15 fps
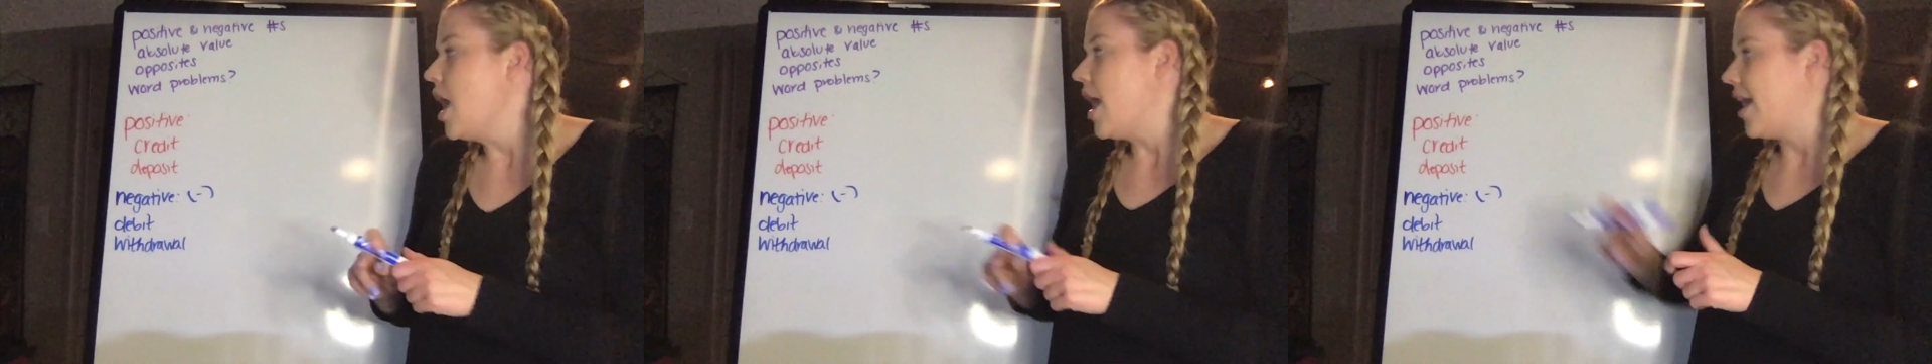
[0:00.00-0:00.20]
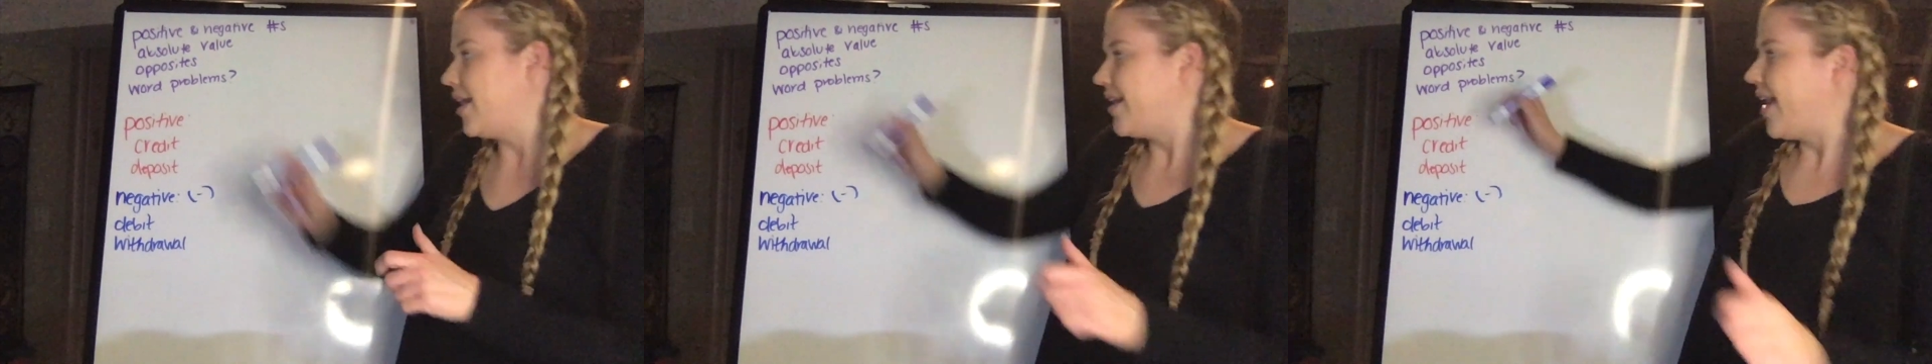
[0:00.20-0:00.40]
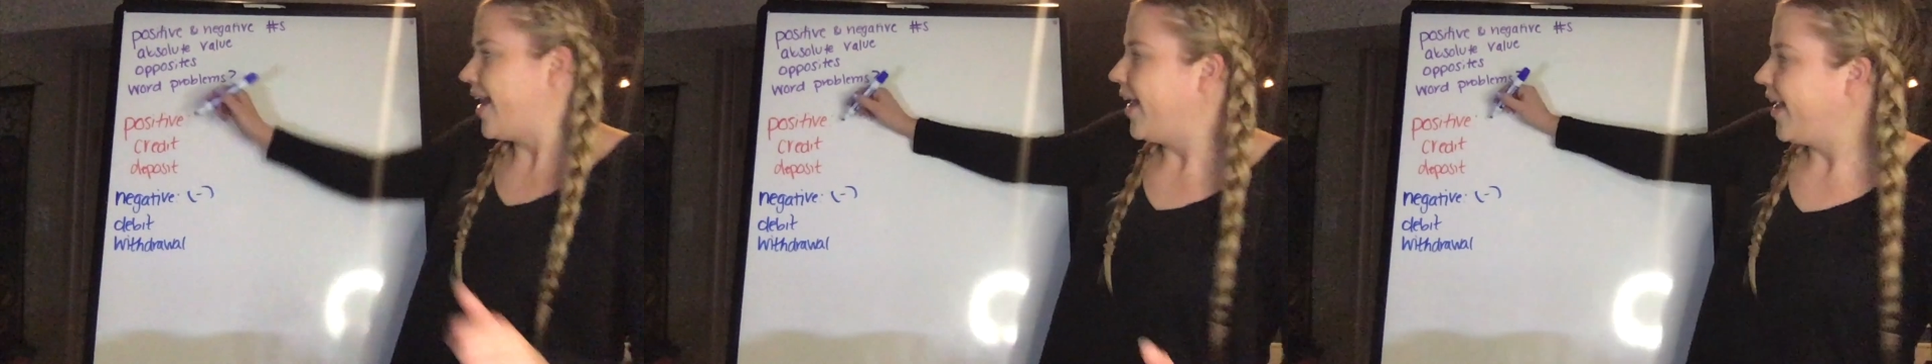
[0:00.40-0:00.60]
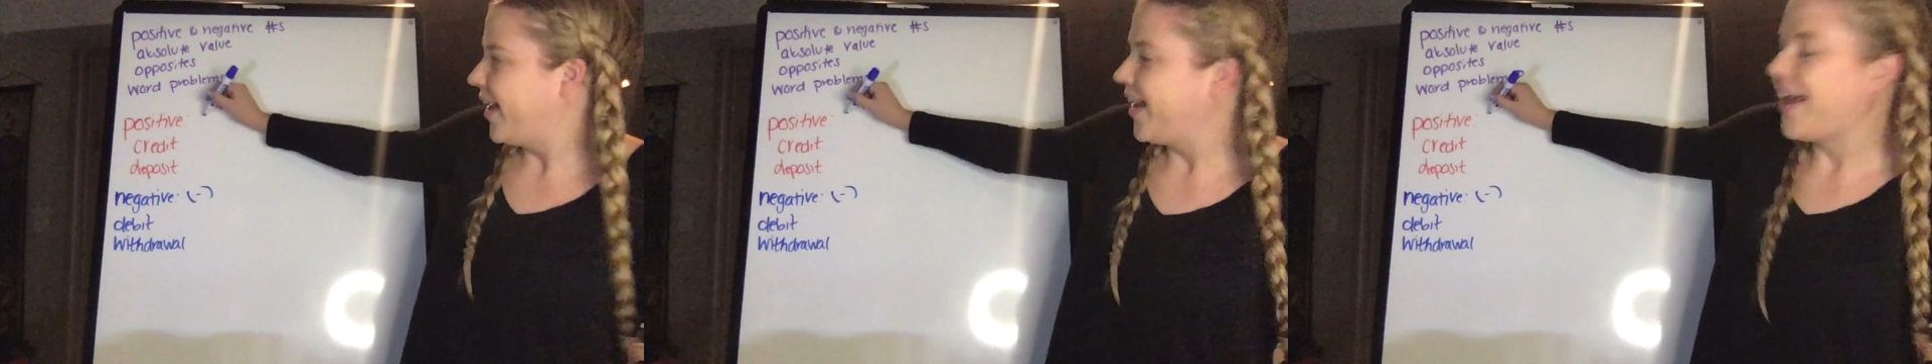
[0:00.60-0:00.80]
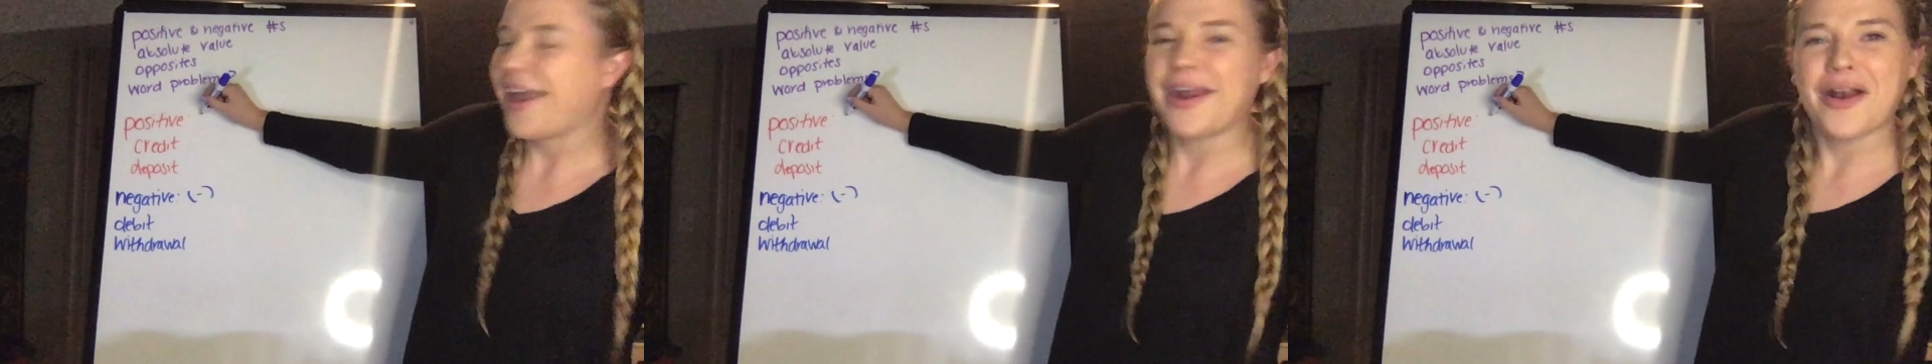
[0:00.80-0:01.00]
And our positive
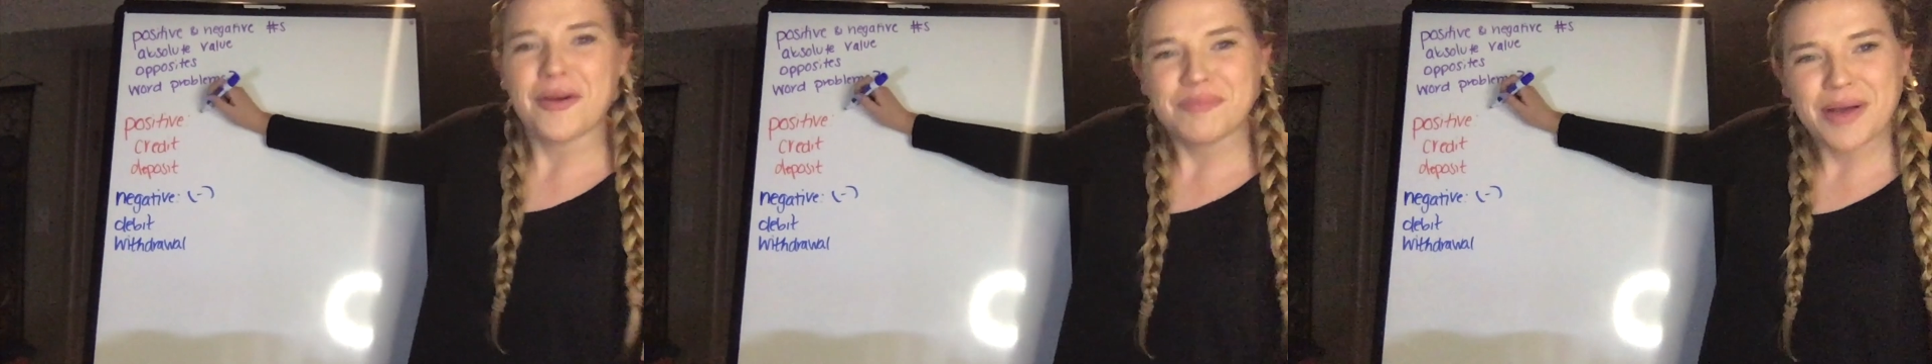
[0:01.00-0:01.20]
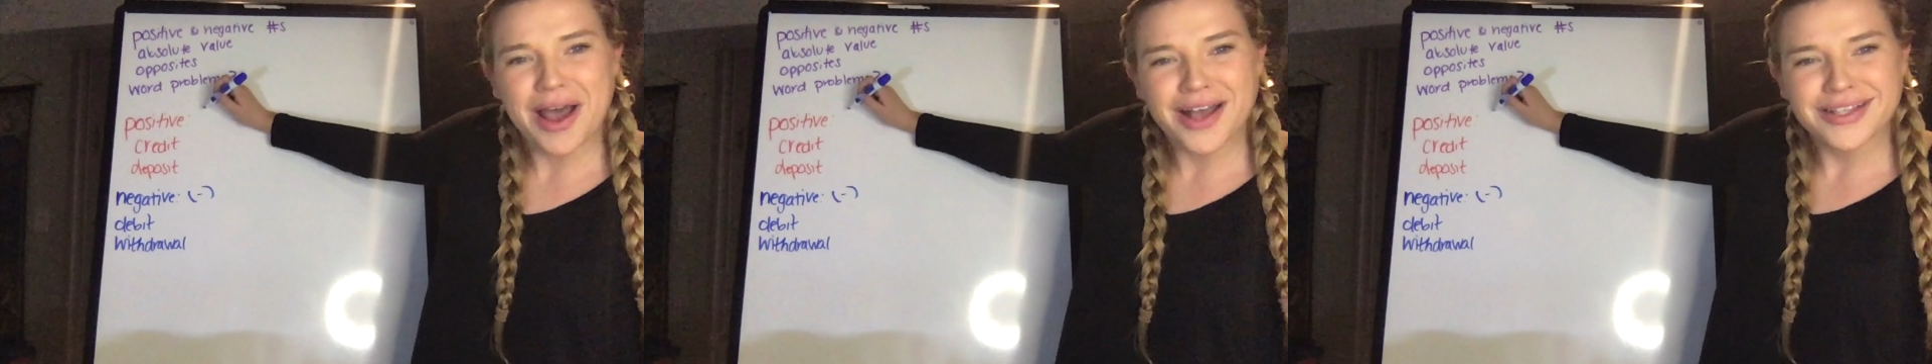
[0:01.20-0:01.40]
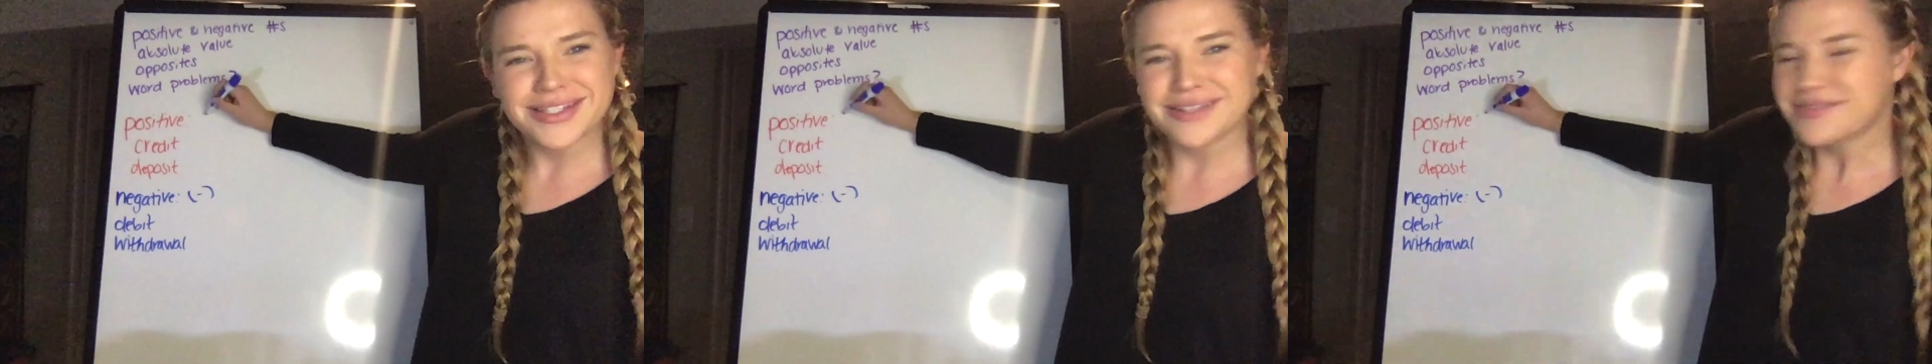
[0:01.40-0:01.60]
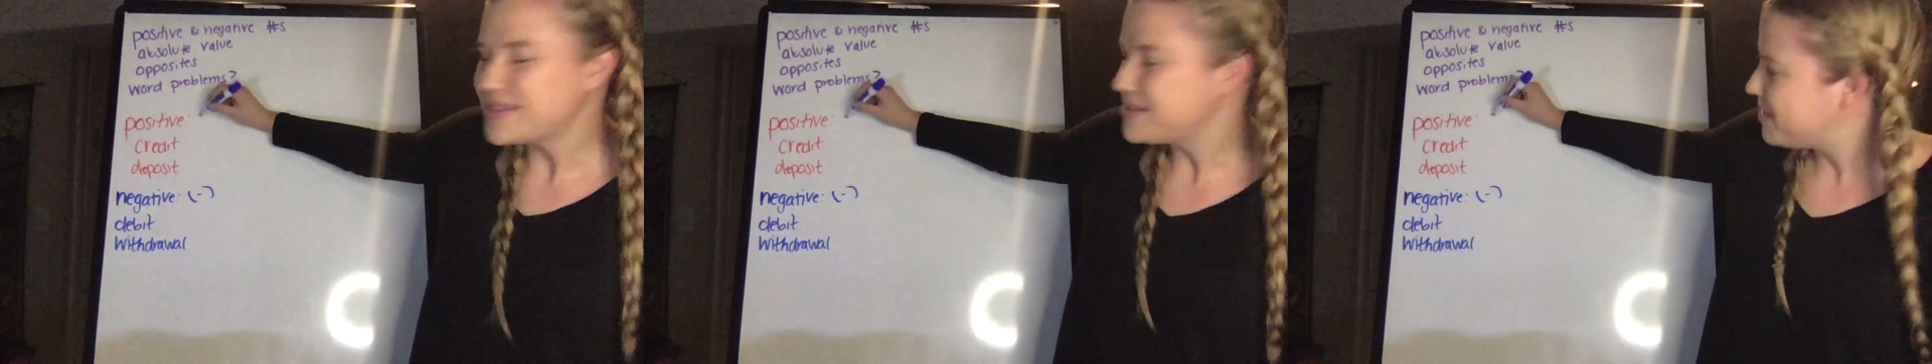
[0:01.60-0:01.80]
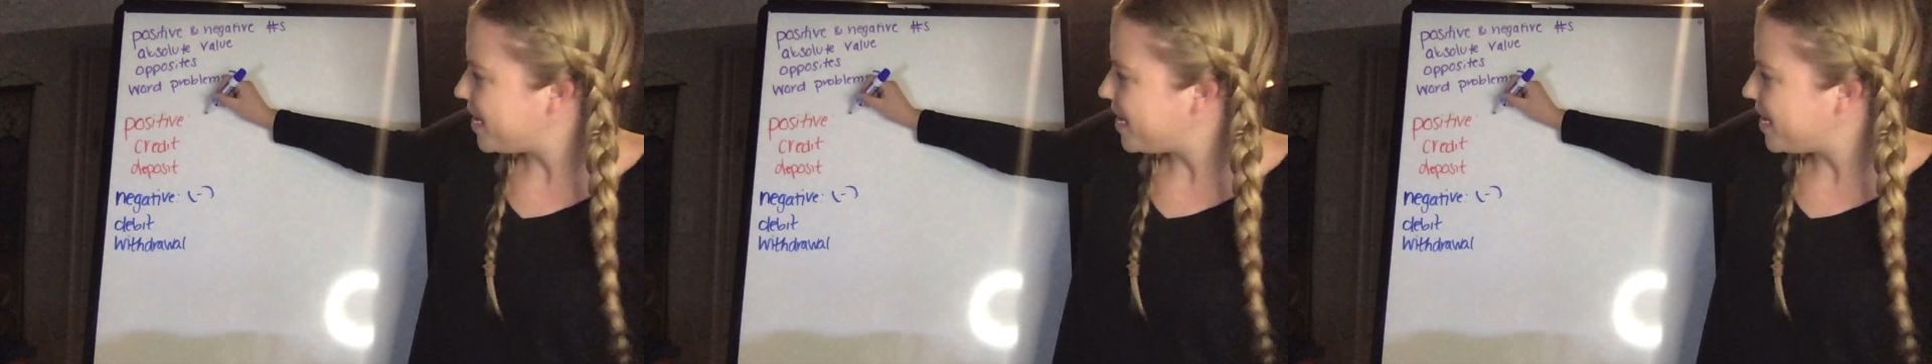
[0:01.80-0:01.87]
symbol,